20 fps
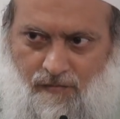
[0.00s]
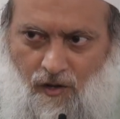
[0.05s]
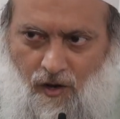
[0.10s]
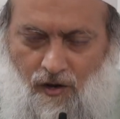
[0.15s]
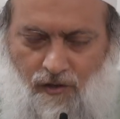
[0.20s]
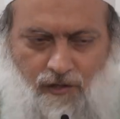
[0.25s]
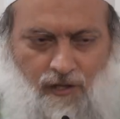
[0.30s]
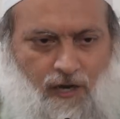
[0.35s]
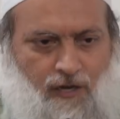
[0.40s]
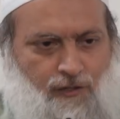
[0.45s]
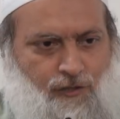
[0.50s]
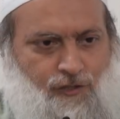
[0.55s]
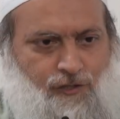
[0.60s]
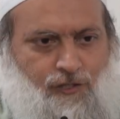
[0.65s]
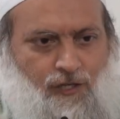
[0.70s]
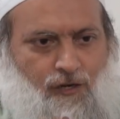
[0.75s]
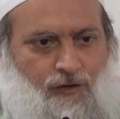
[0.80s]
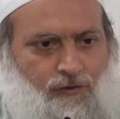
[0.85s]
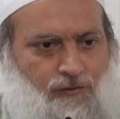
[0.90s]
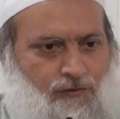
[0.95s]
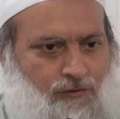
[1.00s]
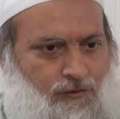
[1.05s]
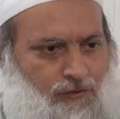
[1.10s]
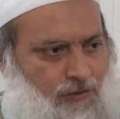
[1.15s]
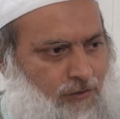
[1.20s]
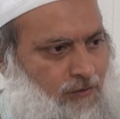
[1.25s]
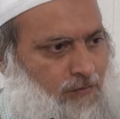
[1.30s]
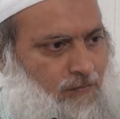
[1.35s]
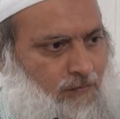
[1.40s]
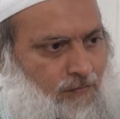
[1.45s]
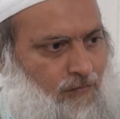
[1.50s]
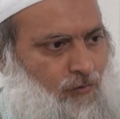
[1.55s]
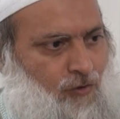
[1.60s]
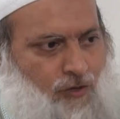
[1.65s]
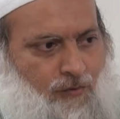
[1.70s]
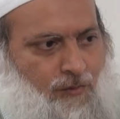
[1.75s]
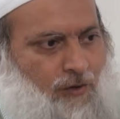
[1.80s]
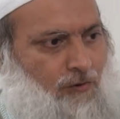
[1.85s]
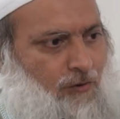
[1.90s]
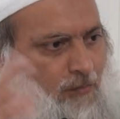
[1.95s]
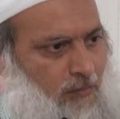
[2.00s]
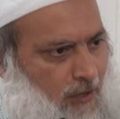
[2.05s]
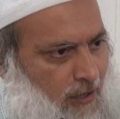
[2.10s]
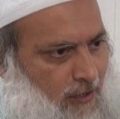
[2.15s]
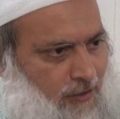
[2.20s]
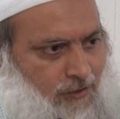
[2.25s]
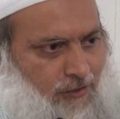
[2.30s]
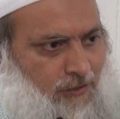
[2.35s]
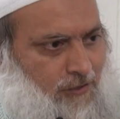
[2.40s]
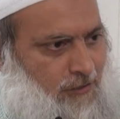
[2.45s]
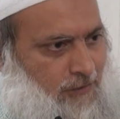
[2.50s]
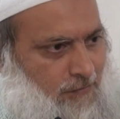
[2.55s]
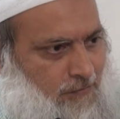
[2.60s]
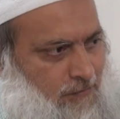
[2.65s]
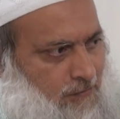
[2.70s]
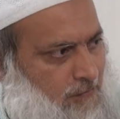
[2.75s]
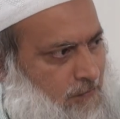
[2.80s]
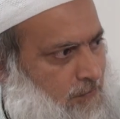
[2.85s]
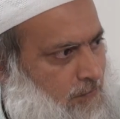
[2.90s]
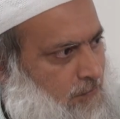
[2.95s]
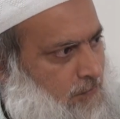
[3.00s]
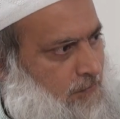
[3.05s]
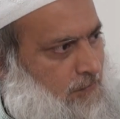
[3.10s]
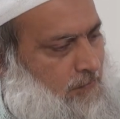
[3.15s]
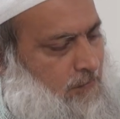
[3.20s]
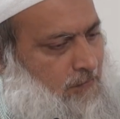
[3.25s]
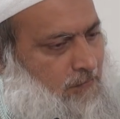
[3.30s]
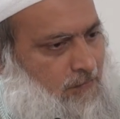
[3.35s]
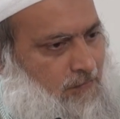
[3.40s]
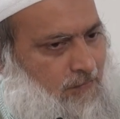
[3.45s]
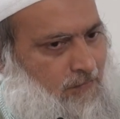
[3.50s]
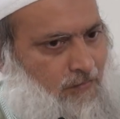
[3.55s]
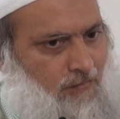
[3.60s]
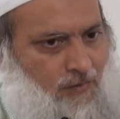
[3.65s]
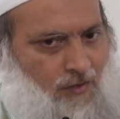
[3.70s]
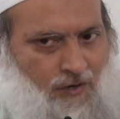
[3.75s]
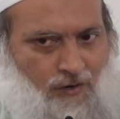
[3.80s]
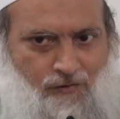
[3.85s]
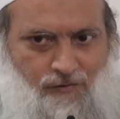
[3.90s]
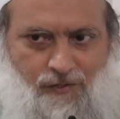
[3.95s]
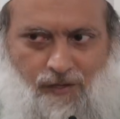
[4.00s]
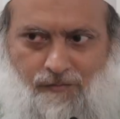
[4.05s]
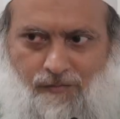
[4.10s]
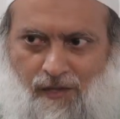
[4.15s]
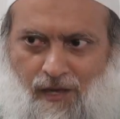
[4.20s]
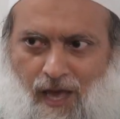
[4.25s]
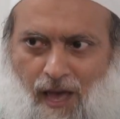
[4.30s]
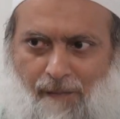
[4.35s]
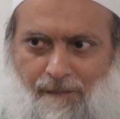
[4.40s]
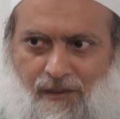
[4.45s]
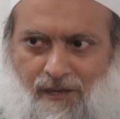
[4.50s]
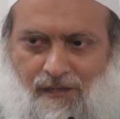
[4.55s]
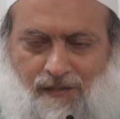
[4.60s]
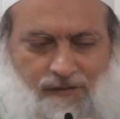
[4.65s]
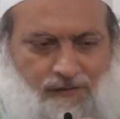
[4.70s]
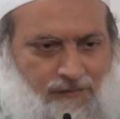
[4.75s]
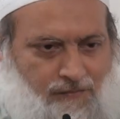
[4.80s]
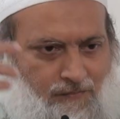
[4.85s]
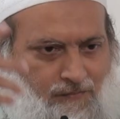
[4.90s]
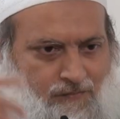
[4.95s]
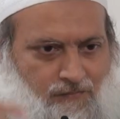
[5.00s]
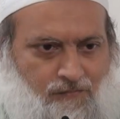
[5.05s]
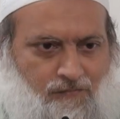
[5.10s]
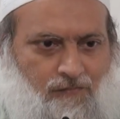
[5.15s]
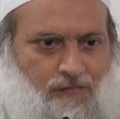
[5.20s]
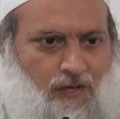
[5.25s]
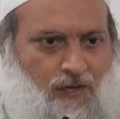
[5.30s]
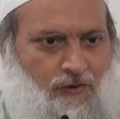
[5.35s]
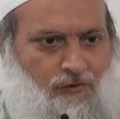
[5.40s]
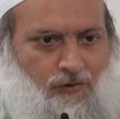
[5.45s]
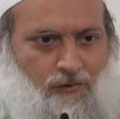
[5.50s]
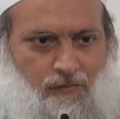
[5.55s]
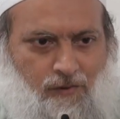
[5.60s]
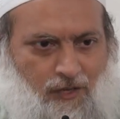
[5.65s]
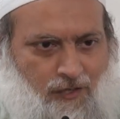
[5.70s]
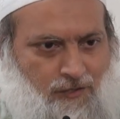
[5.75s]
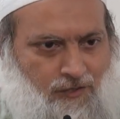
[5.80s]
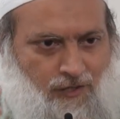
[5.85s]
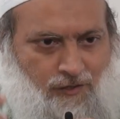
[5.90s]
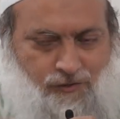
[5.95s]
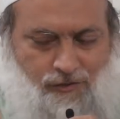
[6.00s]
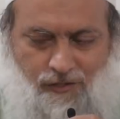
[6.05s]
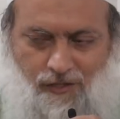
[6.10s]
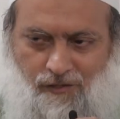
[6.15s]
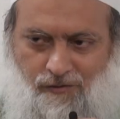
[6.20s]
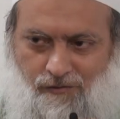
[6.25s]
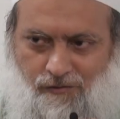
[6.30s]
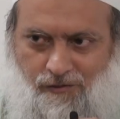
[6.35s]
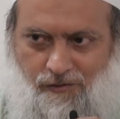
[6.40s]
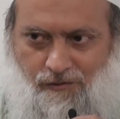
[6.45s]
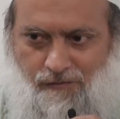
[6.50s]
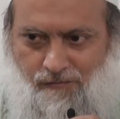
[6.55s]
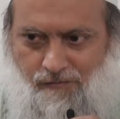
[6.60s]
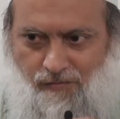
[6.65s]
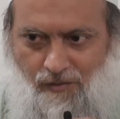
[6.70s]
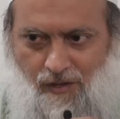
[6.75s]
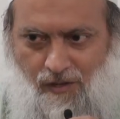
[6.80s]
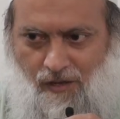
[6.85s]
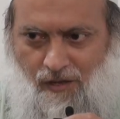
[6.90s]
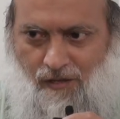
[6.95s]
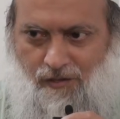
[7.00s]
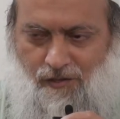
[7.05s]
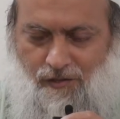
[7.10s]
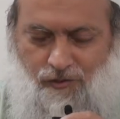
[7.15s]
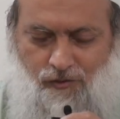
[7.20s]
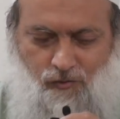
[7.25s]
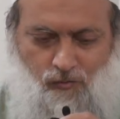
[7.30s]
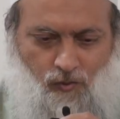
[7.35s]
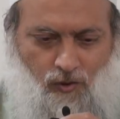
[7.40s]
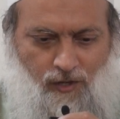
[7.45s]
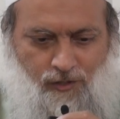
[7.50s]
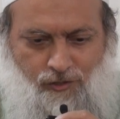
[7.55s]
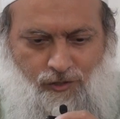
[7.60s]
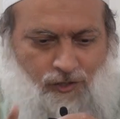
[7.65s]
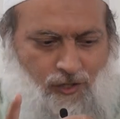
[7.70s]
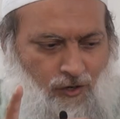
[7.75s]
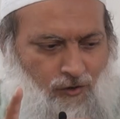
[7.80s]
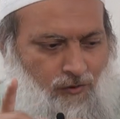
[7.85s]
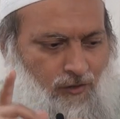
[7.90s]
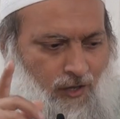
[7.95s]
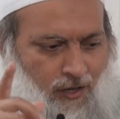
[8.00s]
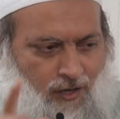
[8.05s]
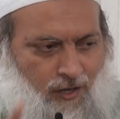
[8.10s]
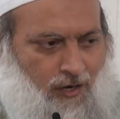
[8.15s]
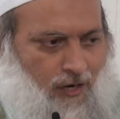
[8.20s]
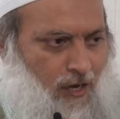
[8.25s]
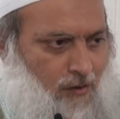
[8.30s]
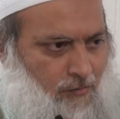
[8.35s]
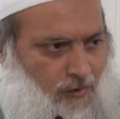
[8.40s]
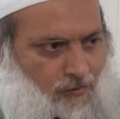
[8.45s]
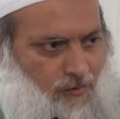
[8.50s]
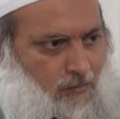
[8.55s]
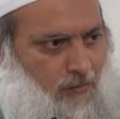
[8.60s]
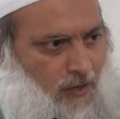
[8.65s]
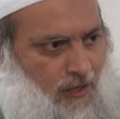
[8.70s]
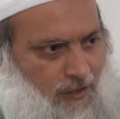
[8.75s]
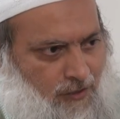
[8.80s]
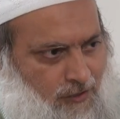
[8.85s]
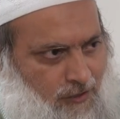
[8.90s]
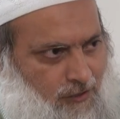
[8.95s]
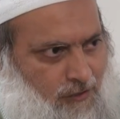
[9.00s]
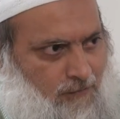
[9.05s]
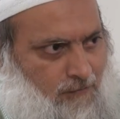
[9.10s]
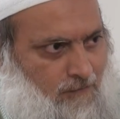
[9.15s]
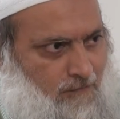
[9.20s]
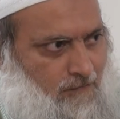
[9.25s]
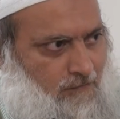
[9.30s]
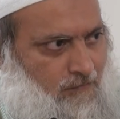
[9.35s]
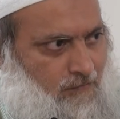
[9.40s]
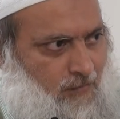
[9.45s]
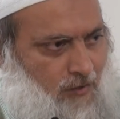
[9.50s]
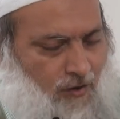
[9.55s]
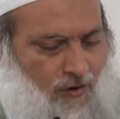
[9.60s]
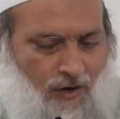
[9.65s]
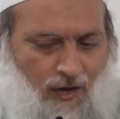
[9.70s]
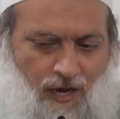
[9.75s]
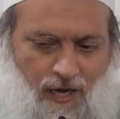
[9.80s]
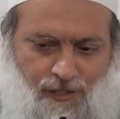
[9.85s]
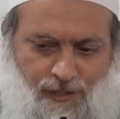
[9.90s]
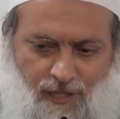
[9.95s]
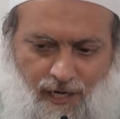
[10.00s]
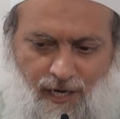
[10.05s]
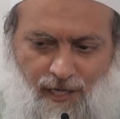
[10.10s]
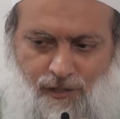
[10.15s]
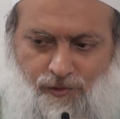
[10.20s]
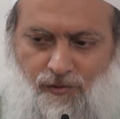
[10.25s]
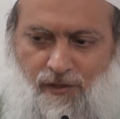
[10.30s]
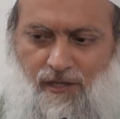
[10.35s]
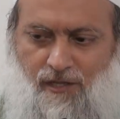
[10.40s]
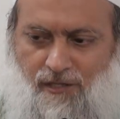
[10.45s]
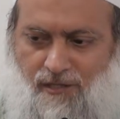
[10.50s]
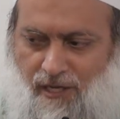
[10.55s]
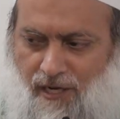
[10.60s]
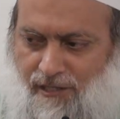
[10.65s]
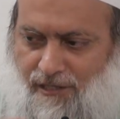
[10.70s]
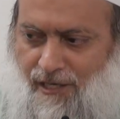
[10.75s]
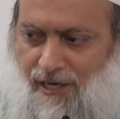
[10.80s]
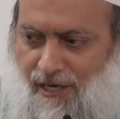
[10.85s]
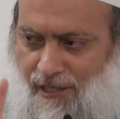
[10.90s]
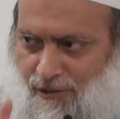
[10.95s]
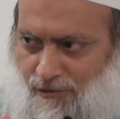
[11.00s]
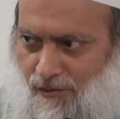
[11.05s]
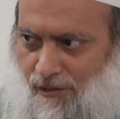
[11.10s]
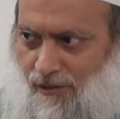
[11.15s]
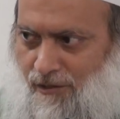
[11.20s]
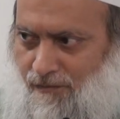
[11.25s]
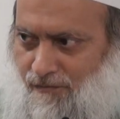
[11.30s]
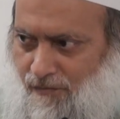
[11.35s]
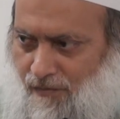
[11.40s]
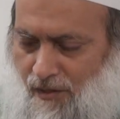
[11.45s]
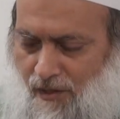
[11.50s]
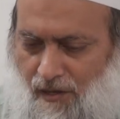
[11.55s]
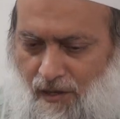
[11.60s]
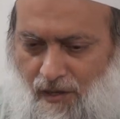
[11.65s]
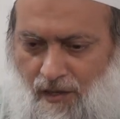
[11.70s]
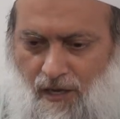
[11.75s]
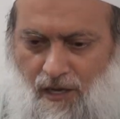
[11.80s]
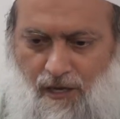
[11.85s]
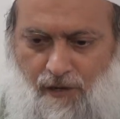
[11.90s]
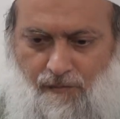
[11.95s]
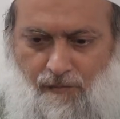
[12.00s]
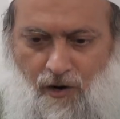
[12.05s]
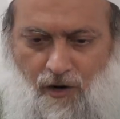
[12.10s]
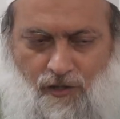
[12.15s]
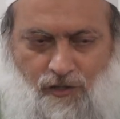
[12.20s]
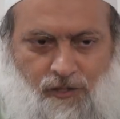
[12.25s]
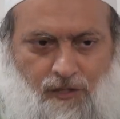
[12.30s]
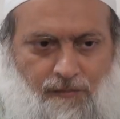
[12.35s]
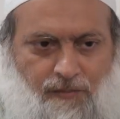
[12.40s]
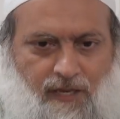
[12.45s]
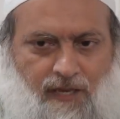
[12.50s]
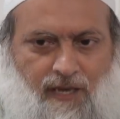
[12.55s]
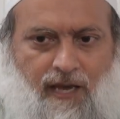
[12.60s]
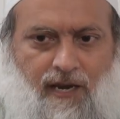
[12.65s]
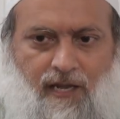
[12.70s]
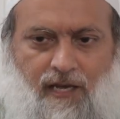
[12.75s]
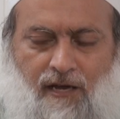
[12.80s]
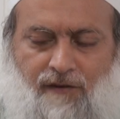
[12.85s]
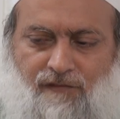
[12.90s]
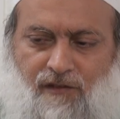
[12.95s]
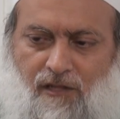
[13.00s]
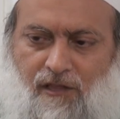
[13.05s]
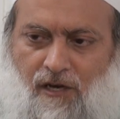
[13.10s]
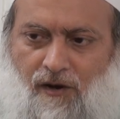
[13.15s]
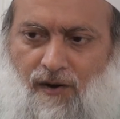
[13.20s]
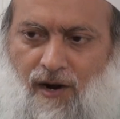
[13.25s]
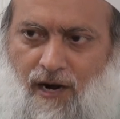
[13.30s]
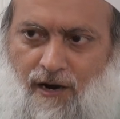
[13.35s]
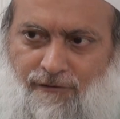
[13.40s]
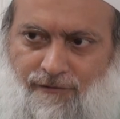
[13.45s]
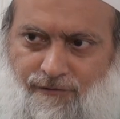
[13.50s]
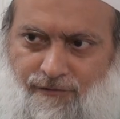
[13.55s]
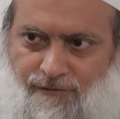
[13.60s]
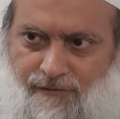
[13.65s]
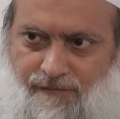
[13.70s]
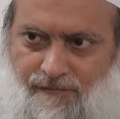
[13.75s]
All the other stones could be replaced. You know, if something happened, they could replace those stones. This is one stone that cannot be replaced. You know, Hajj al-Aswad is Hajj al-Aswad. It marks the beginning of the Tawaf.